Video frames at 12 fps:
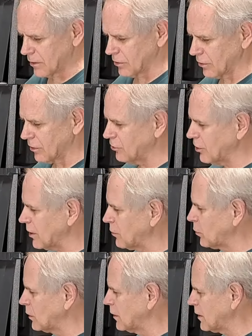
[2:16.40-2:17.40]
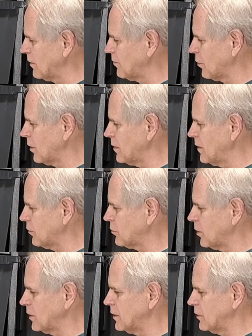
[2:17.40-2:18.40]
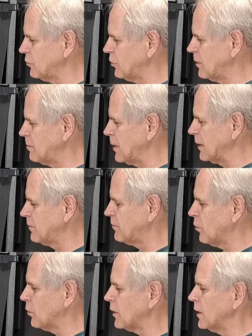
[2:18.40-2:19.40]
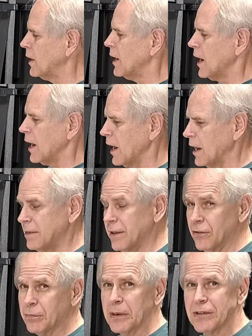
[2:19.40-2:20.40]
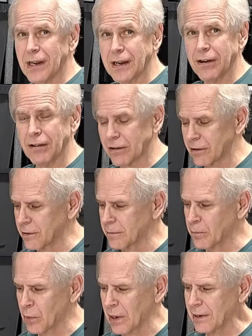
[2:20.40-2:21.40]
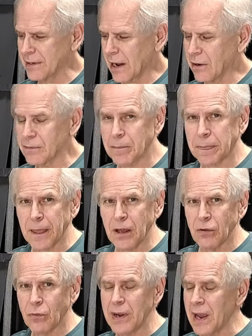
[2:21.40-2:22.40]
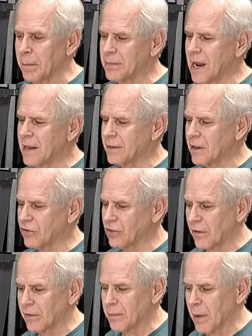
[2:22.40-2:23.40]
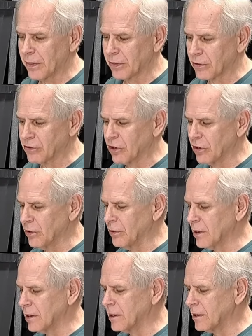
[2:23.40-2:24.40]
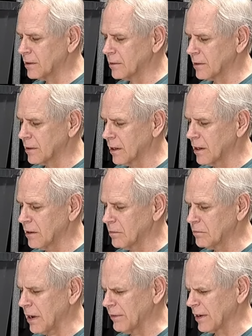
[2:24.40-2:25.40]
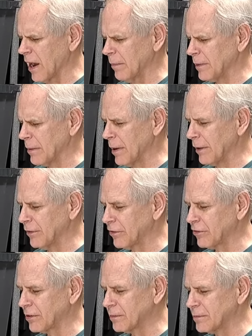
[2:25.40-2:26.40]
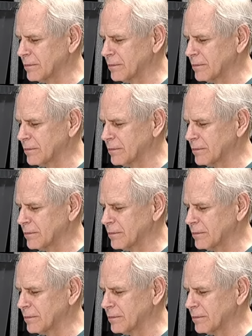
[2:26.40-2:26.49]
So the chicken we're looking for on this one is in bin four. And this particular printout we update this every month or two, um, every couple of months.